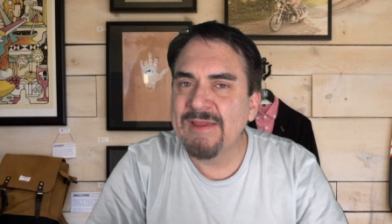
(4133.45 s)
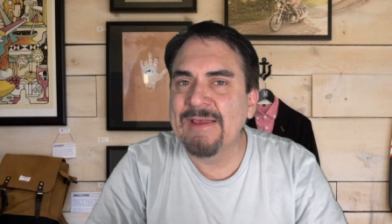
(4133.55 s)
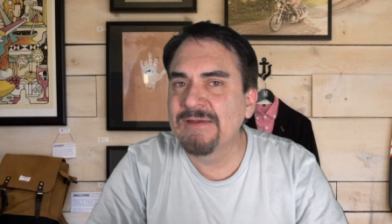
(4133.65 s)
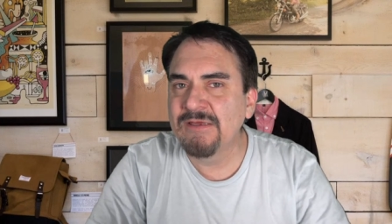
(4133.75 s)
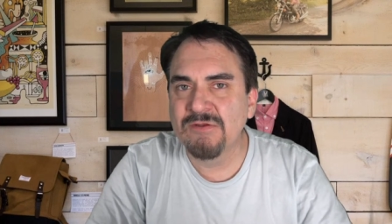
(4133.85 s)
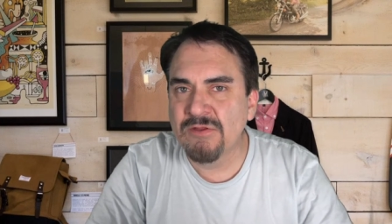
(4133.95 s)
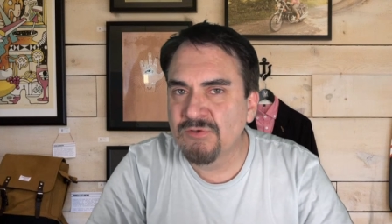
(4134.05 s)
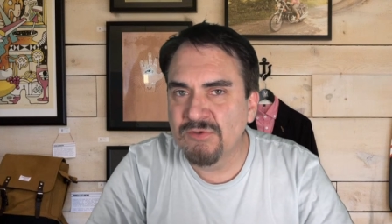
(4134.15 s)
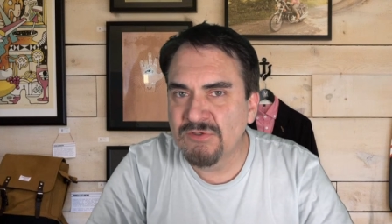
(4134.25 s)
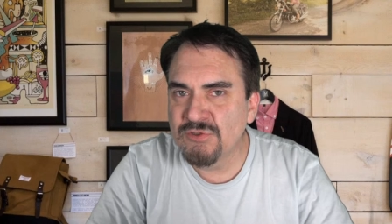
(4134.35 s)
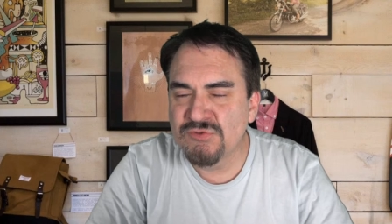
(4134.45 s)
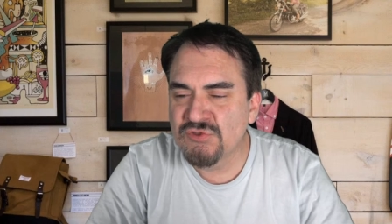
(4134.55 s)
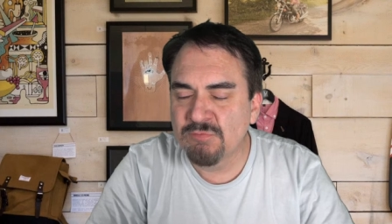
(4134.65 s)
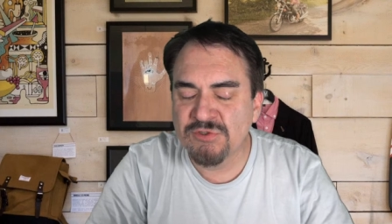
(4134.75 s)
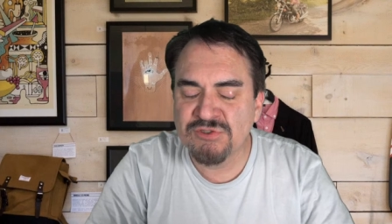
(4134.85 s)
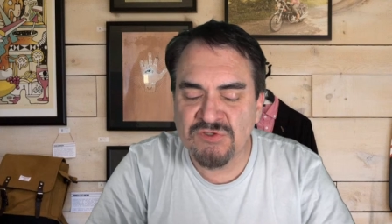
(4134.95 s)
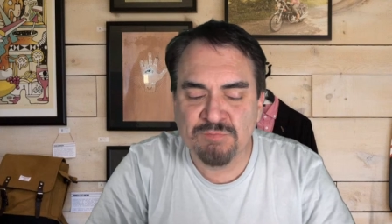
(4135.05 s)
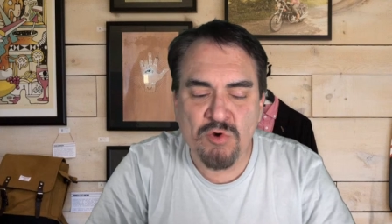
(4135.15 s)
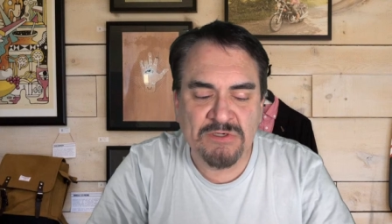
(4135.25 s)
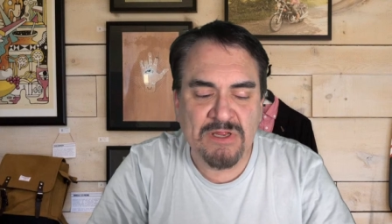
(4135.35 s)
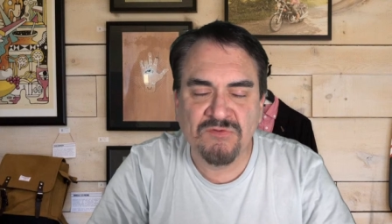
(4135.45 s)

Annie, another good YouTuber, she's pointed